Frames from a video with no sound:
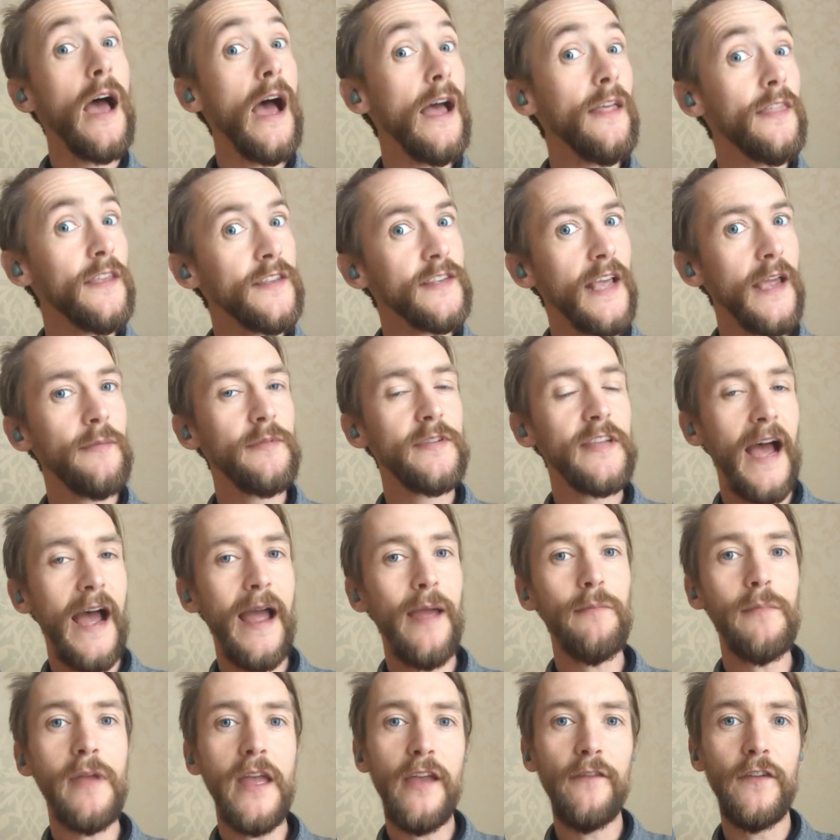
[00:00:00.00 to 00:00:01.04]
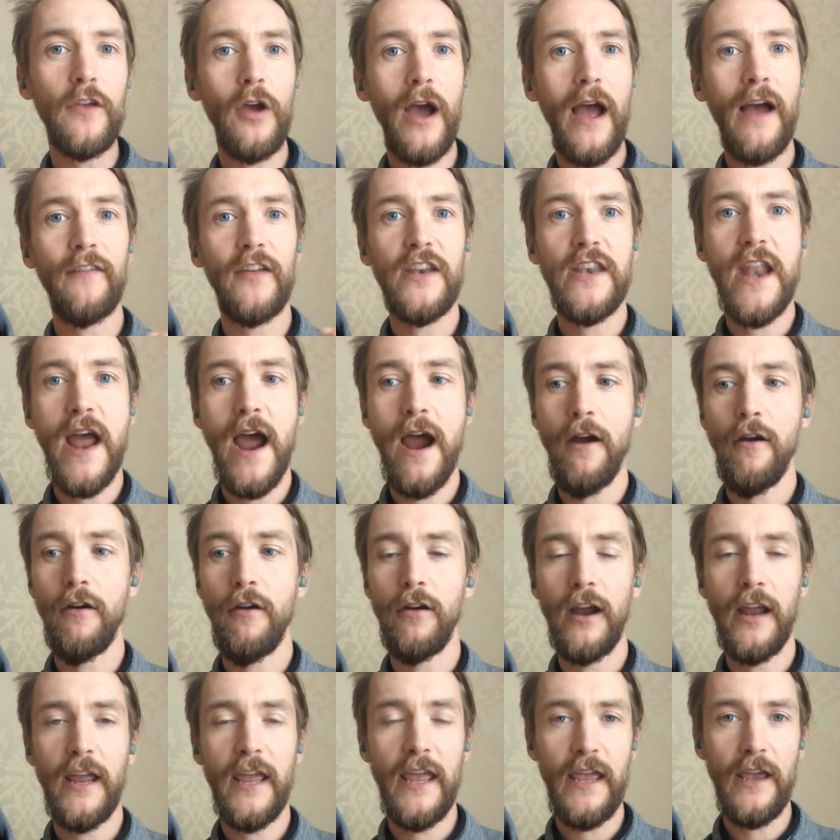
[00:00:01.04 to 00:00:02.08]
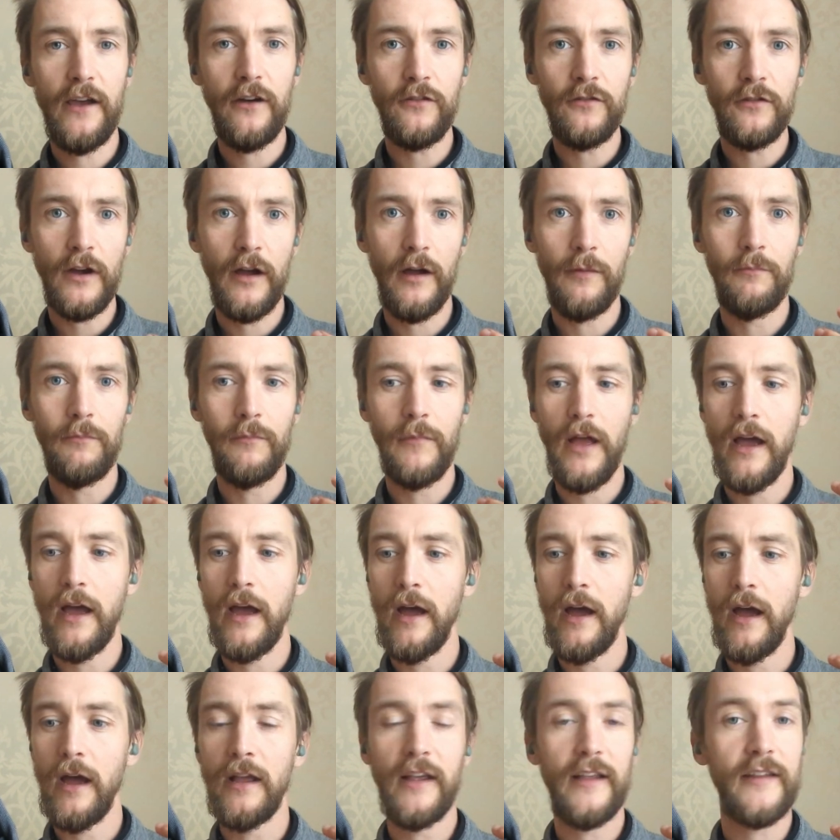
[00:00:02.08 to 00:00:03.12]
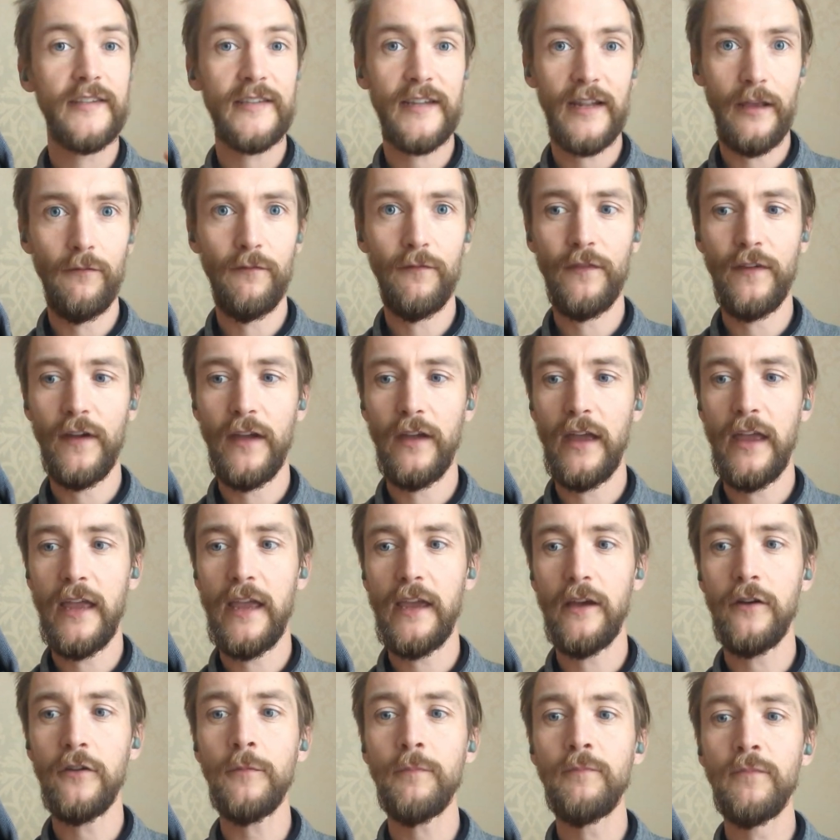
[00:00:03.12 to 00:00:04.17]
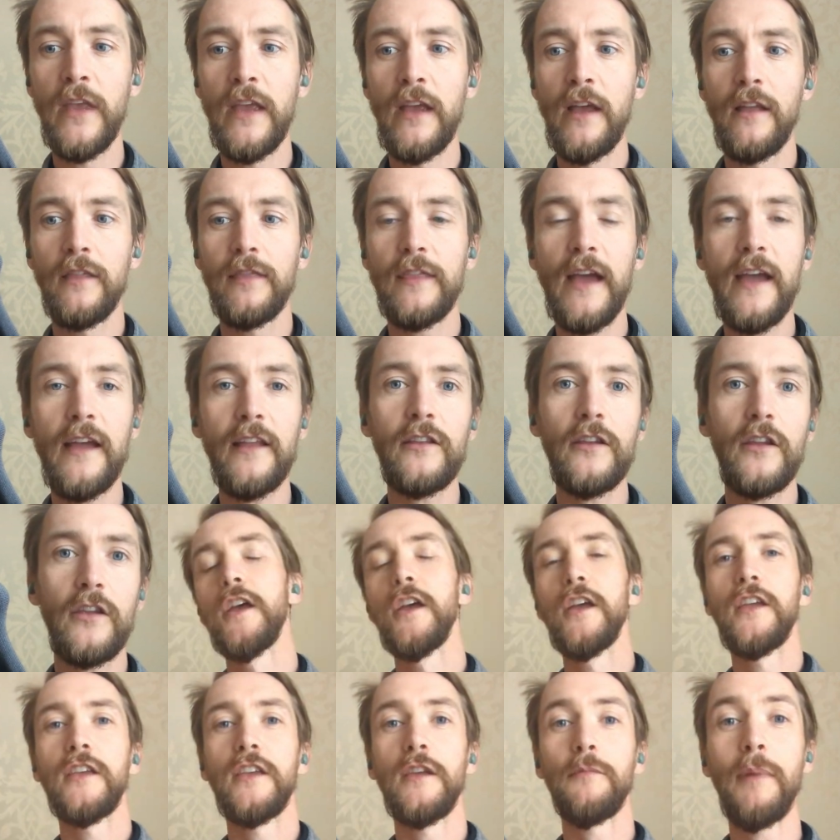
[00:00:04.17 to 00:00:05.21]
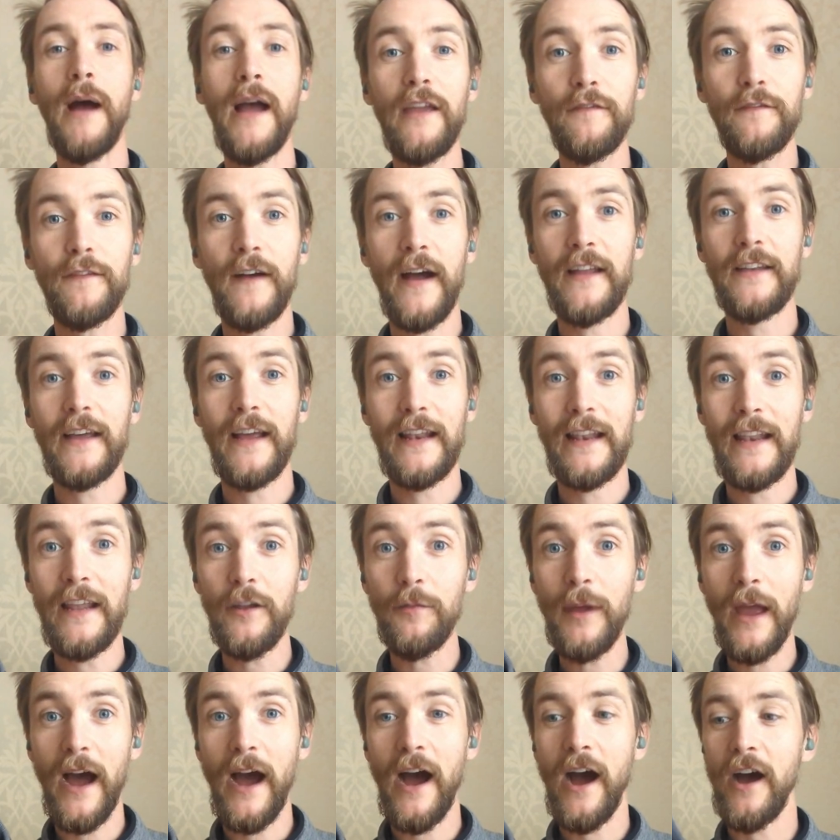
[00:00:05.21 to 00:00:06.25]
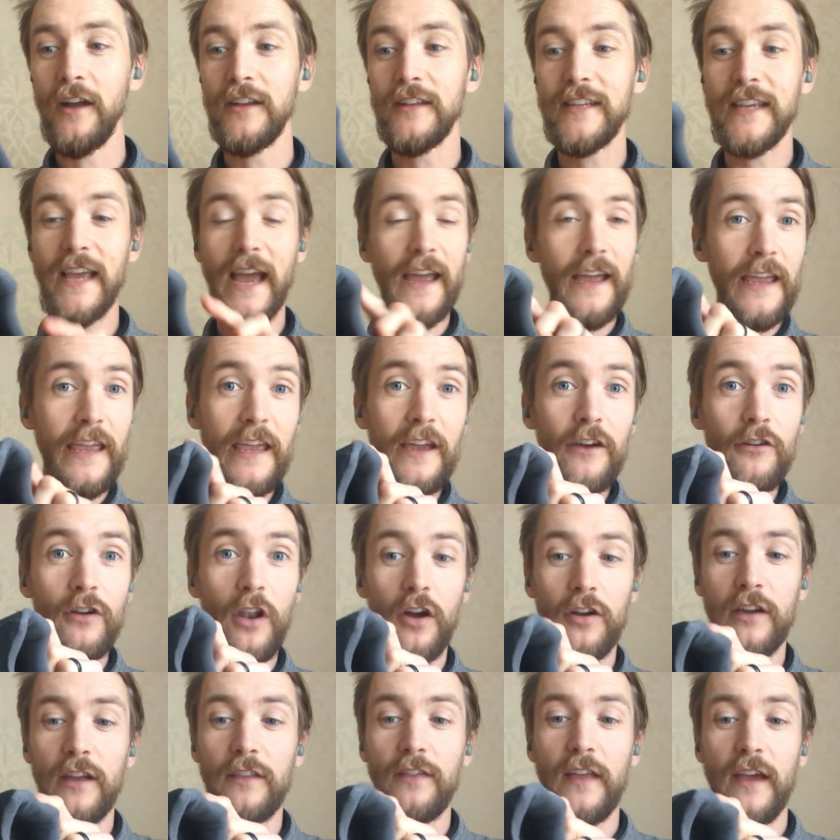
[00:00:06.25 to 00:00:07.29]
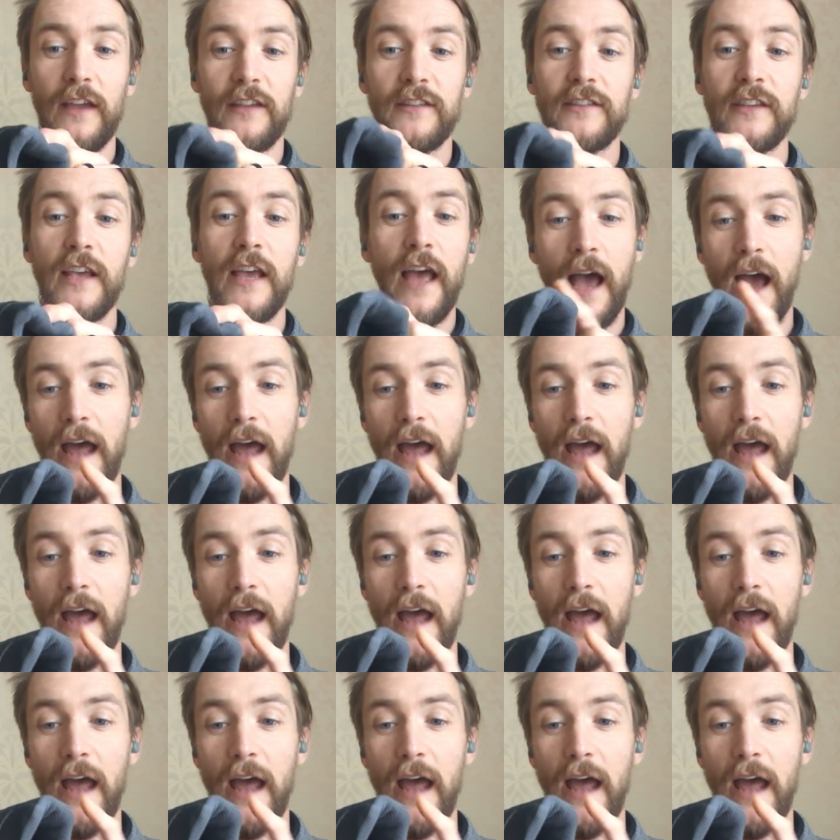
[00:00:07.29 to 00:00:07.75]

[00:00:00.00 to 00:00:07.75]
At the same time, if you have a narrow heel, a slim fit heel, then you might find it a little bit harder to get a heel lock in this.